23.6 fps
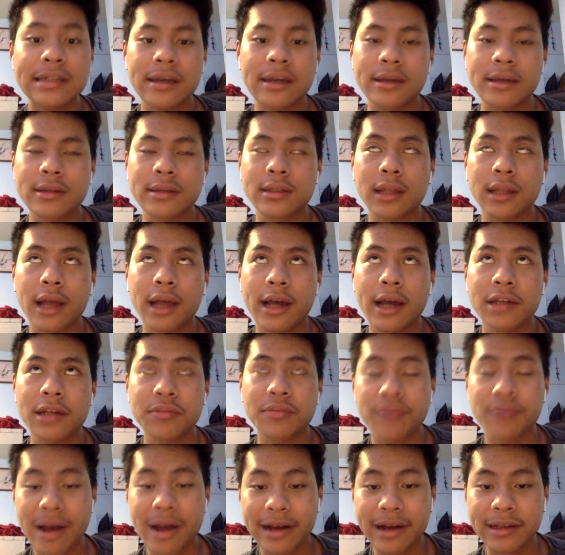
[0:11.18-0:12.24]
slash
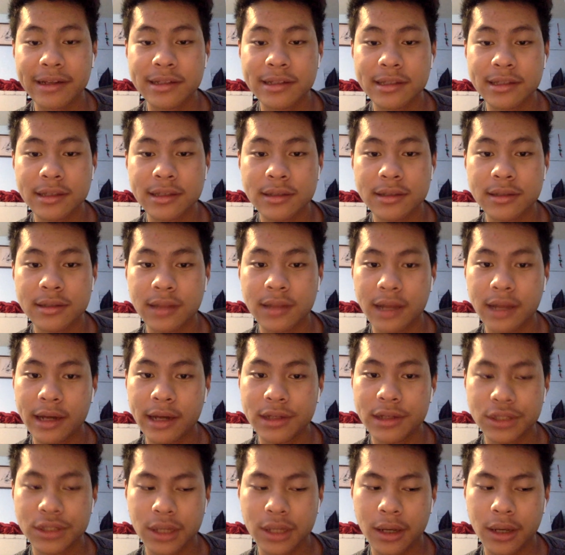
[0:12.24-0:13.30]
practices
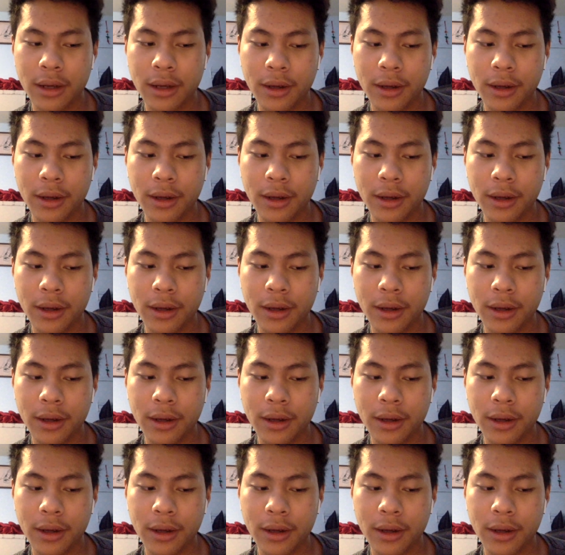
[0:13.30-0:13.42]
slash